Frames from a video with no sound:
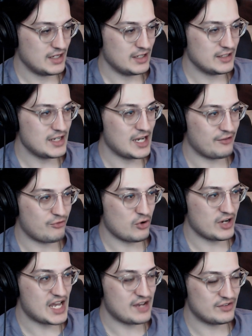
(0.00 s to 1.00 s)
Yeah, if we're
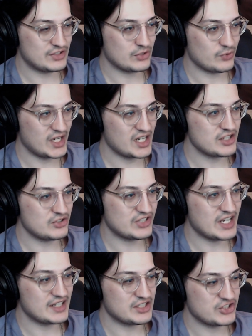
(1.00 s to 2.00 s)
in Heaven's Arena, you
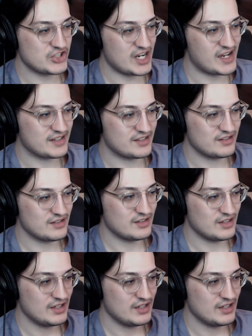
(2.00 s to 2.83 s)
stand a chance.